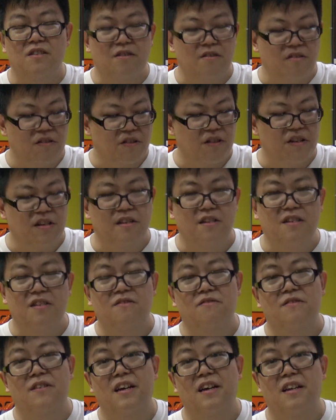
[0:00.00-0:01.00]
you're gonna need
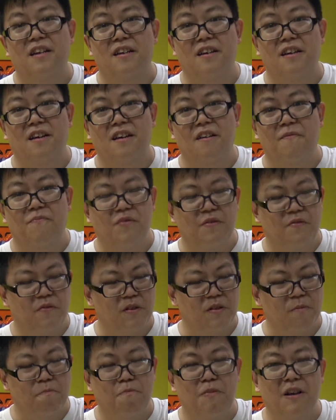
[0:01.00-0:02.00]
to get if you
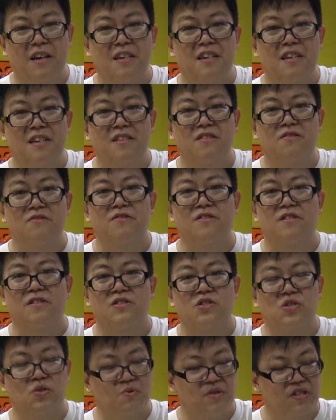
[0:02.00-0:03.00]
want to plug it into your
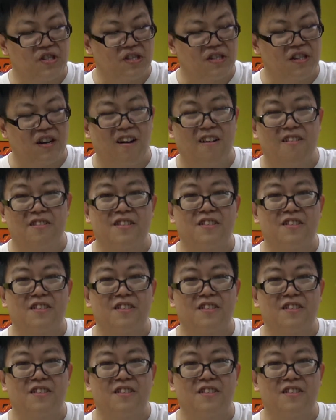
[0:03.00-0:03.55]
switch dock,